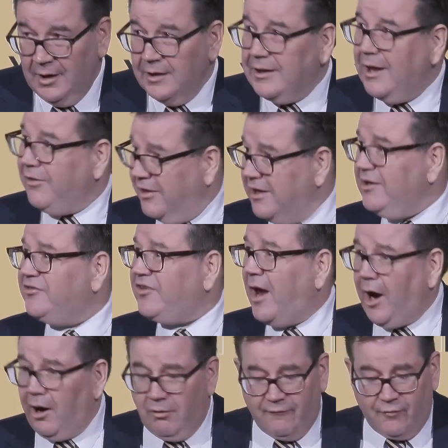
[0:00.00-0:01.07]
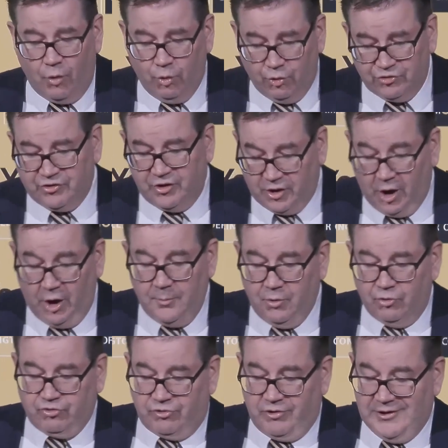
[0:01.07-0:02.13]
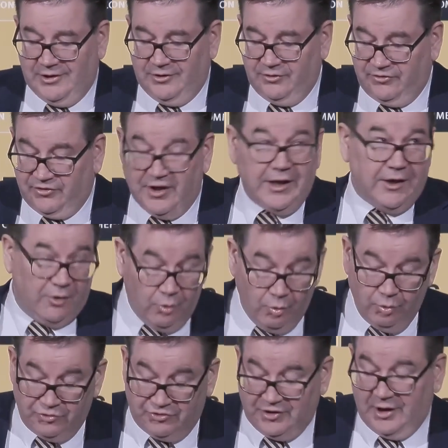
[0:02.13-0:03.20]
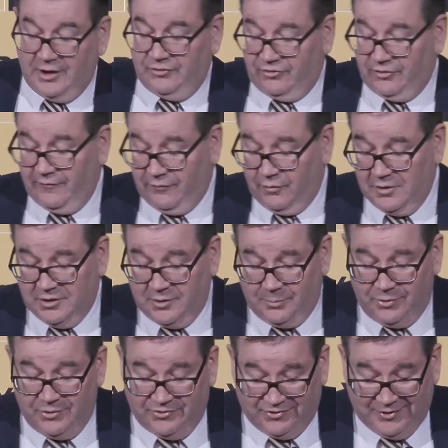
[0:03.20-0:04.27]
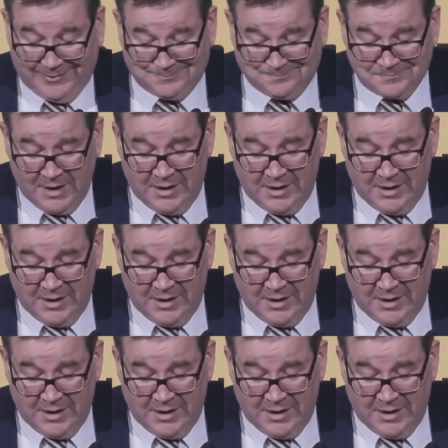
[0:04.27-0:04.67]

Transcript: Now, these are, of course, global trends, and it all sounds very depressing.